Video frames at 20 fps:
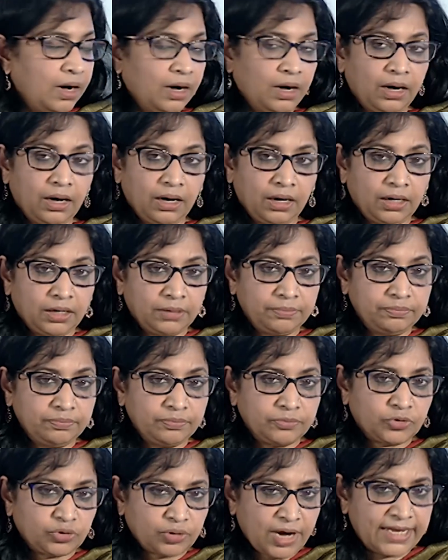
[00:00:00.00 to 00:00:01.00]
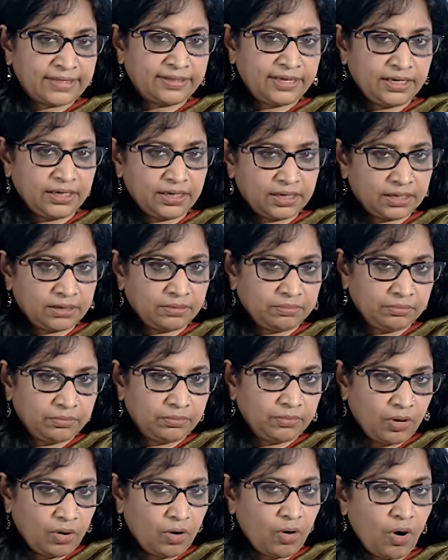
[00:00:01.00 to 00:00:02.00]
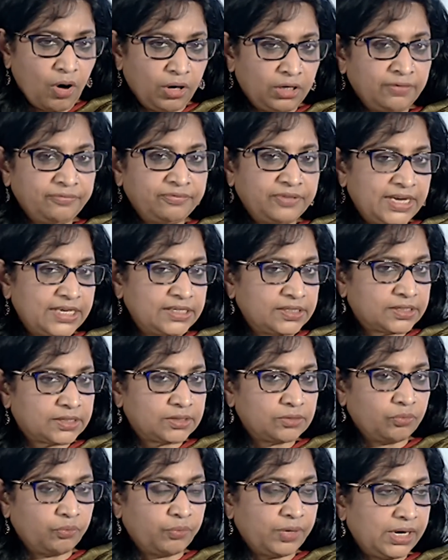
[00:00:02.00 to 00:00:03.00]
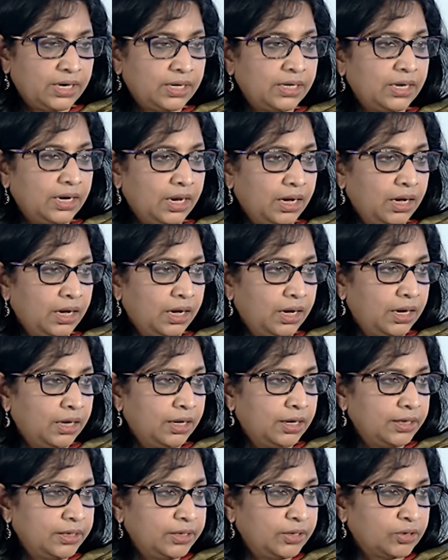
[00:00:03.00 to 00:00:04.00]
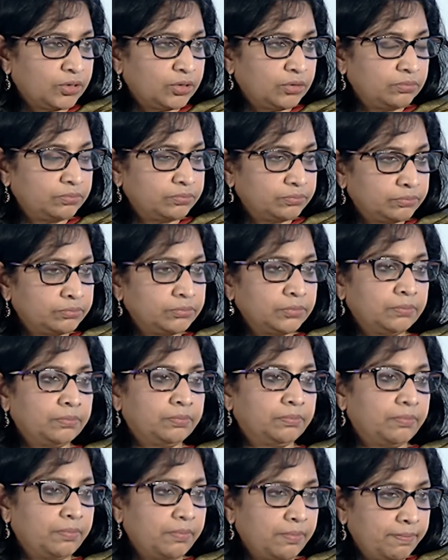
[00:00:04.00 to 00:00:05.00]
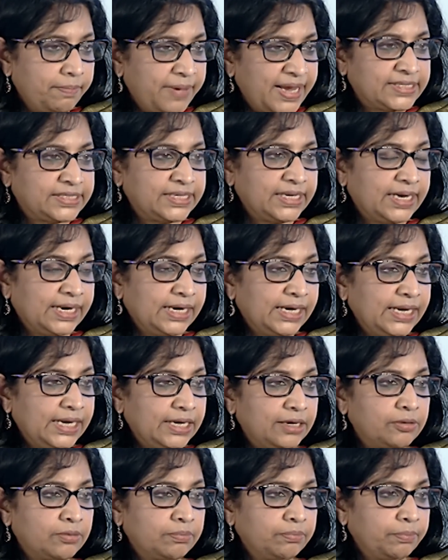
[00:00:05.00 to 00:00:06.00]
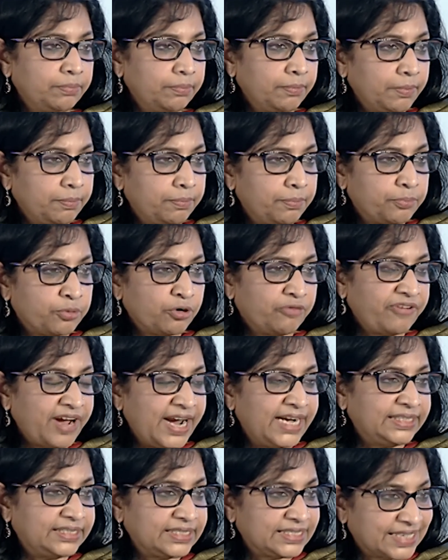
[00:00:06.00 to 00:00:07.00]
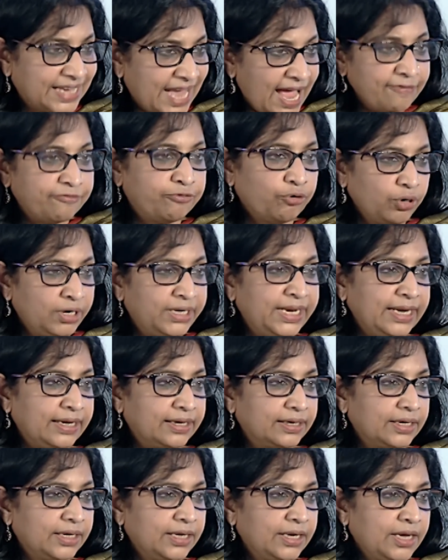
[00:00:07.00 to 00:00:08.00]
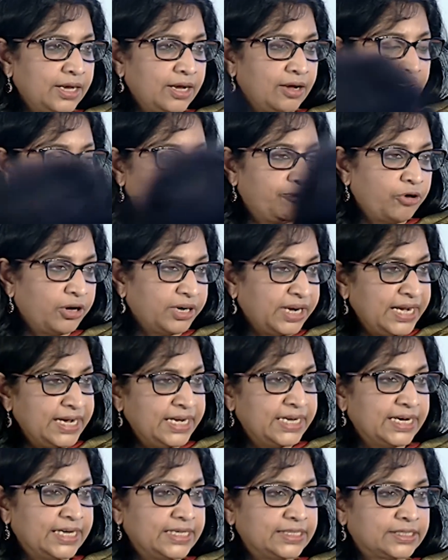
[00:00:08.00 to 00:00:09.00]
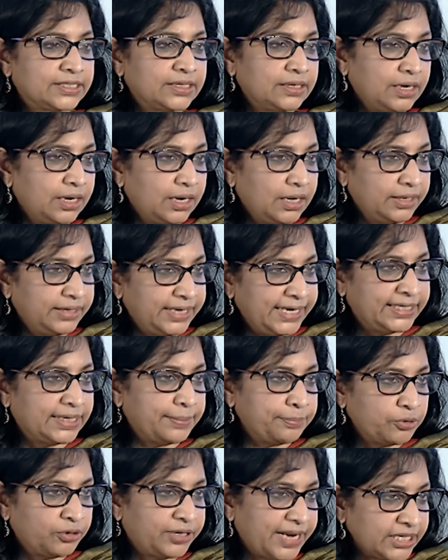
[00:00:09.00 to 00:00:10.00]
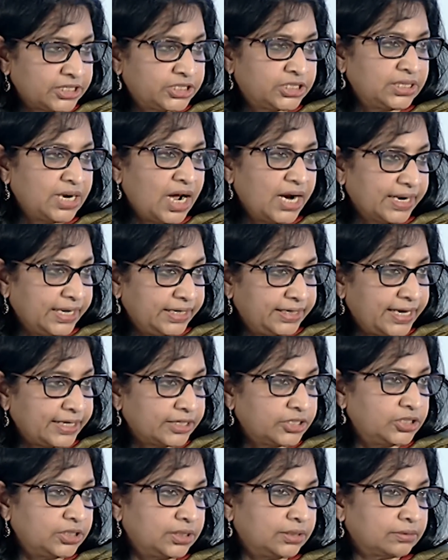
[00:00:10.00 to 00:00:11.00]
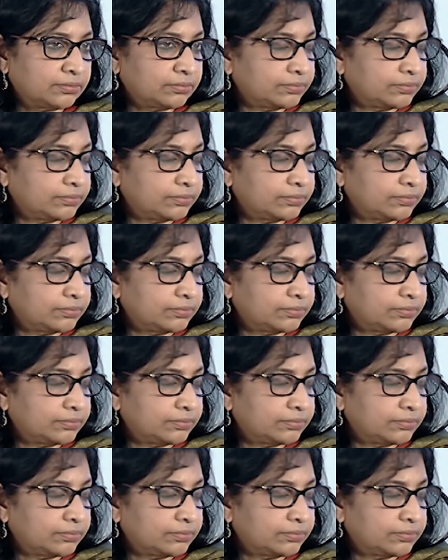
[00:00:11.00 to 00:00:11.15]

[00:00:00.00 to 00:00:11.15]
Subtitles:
So I think all of these will, basically provide the scaffolding for India's data protection architecture.